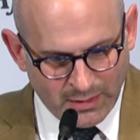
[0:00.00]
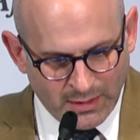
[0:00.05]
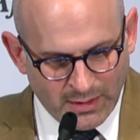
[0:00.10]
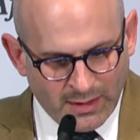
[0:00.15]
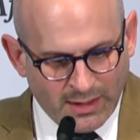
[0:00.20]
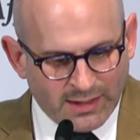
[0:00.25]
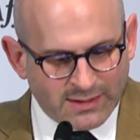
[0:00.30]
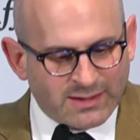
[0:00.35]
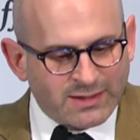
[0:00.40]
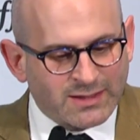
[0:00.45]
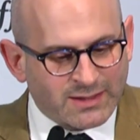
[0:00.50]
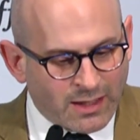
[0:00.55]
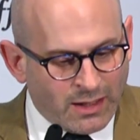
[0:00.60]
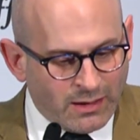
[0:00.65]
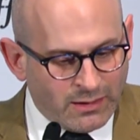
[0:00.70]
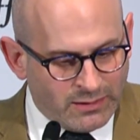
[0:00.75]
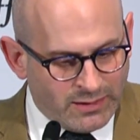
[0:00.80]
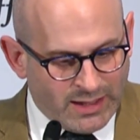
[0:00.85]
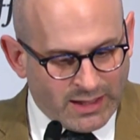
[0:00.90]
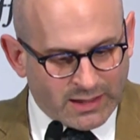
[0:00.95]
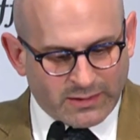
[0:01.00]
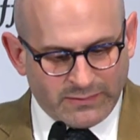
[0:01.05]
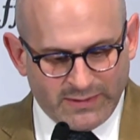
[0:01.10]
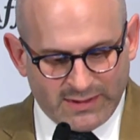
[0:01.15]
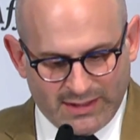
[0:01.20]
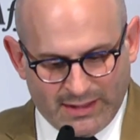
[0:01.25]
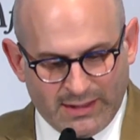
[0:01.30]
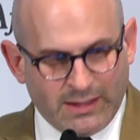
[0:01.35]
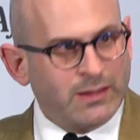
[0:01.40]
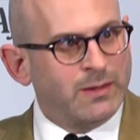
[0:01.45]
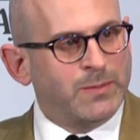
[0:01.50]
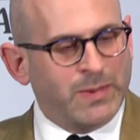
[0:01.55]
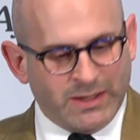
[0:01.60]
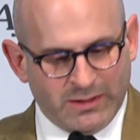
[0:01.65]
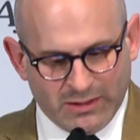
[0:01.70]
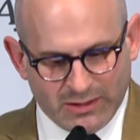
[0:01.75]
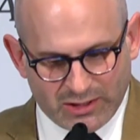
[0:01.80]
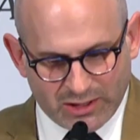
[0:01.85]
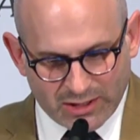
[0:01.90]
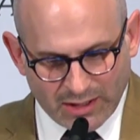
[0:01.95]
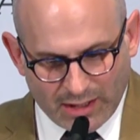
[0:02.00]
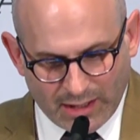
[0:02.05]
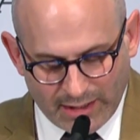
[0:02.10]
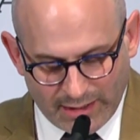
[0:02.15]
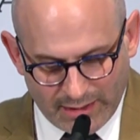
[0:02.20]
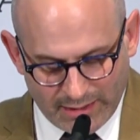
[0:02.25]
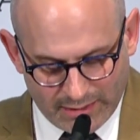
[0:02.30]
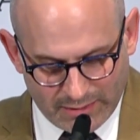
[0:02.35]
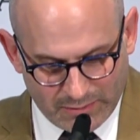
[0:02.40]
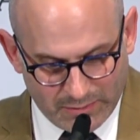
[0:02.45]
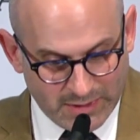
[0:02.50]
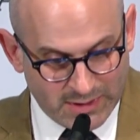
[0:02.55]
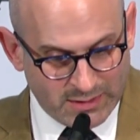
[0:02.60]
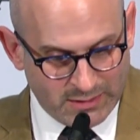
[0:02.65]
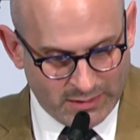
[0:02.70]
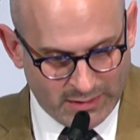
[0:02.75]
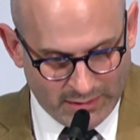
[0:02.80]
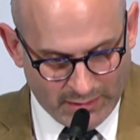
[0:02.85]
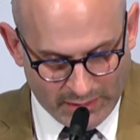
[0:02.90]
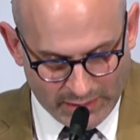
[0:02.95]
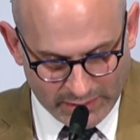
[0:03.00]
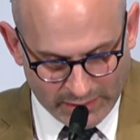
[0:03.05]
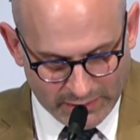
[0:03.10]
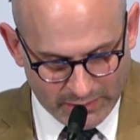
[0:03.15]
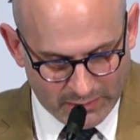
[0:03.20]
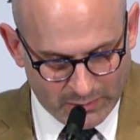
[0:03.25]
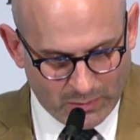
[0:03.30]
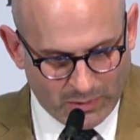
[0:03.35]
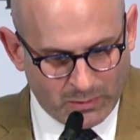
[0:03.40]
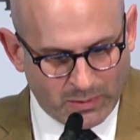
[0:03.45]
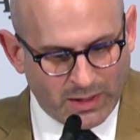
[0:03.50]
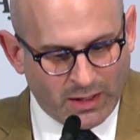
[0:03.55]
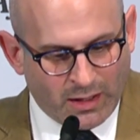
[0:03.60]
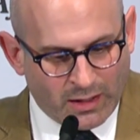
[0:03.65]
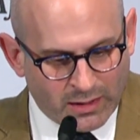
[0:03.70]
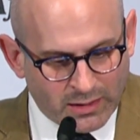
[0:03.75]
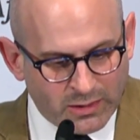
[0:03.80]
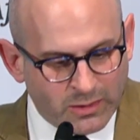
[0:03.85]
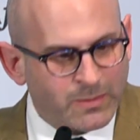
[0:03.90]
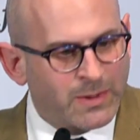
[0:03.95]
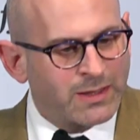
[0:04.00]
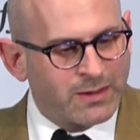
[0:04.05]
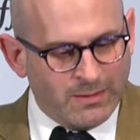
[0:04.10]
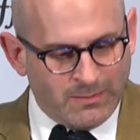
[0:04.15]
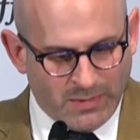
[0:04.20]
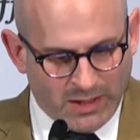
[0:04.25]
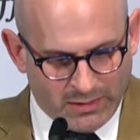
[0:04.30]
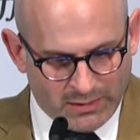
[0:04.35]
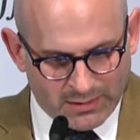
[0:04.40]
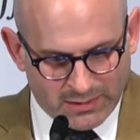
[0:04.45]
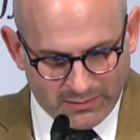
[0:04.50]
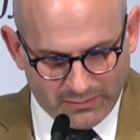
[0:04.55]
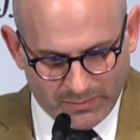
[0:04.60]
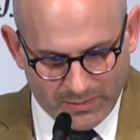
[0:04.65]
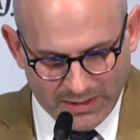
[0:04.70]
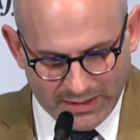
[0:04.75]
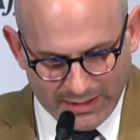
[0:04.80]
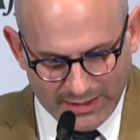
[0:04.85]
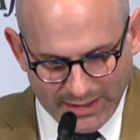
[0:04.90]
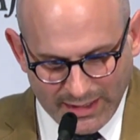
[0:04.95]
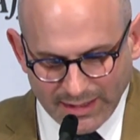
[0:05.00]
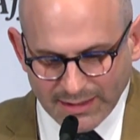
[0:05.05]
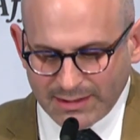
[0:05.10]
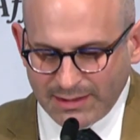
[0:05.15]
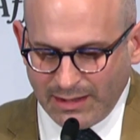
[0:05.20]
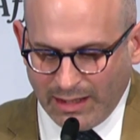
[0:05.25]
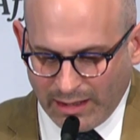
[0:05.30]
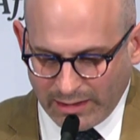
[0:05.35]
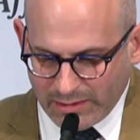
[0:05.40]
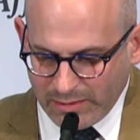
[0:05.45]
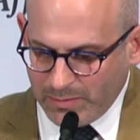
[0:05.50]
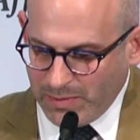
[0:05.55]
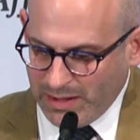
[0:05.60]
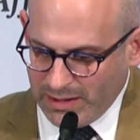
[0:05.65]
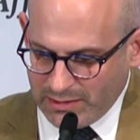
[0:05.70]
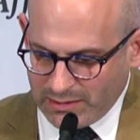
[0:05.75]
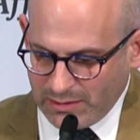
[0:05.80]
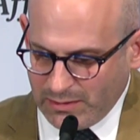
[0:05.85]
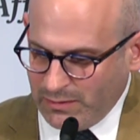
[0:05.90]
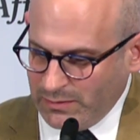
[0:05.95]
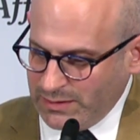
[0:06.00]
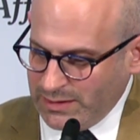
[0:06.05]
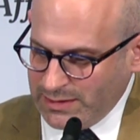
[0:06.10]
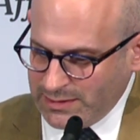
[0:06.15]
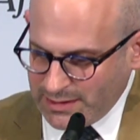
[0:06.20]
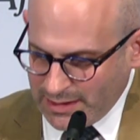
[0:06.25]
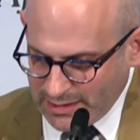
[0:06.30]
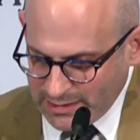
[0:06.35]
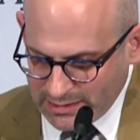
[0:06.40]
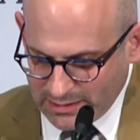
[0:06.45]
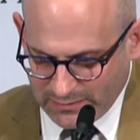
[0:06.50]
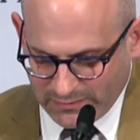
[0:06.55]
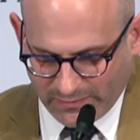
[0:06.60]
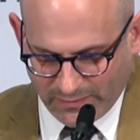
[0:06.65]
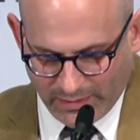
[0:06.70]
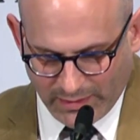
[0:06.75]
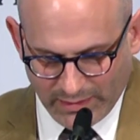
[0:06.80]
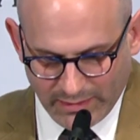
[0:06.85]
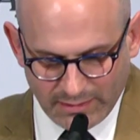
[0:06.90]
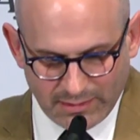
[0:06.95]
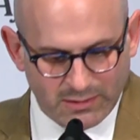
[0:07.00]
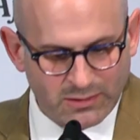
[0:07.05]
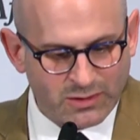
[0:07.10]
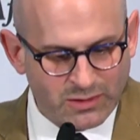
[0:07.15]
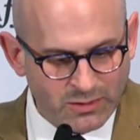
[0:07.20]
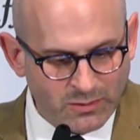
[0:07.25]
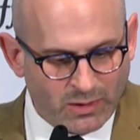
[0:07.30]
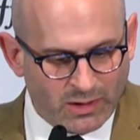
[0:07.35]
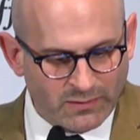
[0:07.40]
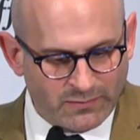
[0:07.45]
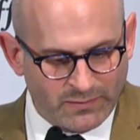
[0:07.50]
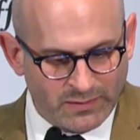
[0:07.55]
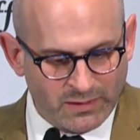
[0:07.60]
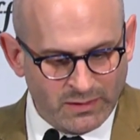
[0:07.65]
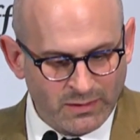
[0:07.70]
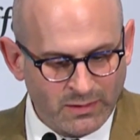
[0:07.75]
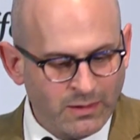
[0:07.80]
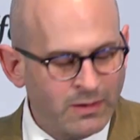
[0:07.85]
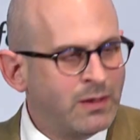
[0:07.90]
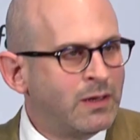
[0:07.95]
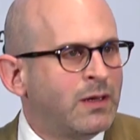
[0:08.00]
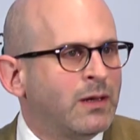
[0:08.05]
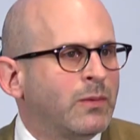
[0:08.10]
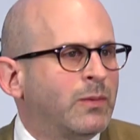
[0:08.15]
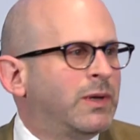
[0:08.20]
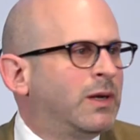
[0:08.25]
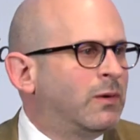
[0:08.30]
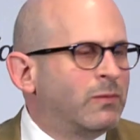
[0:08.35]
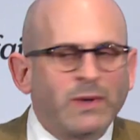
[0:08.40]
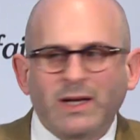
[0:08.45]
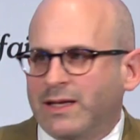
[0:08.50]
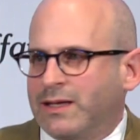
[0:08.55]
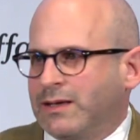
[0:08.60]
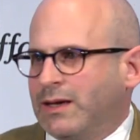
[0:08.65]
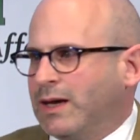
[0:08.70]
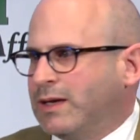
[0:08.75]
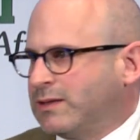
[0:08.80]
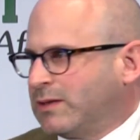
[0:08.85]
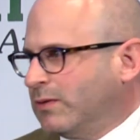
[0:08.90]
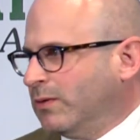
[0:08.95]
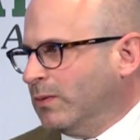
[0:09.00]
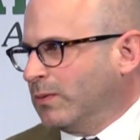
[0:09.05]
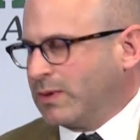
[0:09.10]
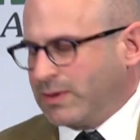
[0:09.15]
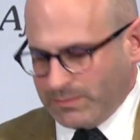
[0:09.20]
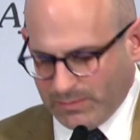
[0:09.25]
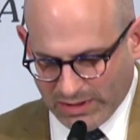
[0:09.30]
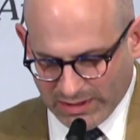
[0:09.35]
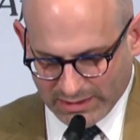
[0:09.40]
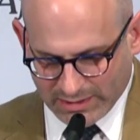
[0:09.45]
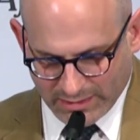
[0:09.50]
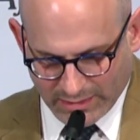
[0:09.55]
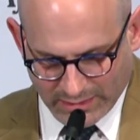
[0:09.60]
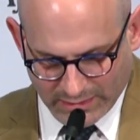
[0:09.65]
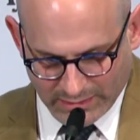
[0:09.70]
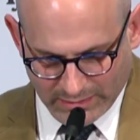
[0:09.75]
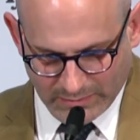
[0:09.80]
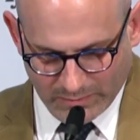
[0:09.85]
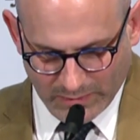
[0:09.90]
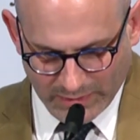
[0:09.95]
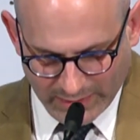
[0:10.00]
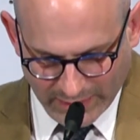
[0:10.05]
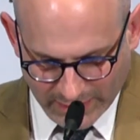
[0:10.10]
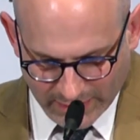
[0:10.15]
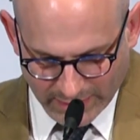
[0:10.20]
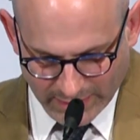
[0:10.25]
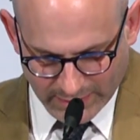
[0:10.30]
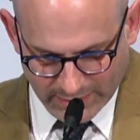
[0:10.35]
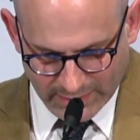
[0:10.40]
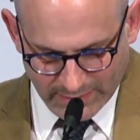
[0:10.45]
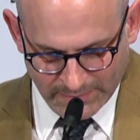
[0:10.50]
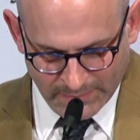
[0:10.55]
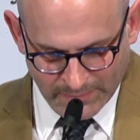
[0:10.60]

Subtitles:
As the scholar and activist Ayelet Ben-Yeshai has recently argued, while we argue about the merits of BDS, the occupation only intensifies, and too often we don't recognize our own complicity within it.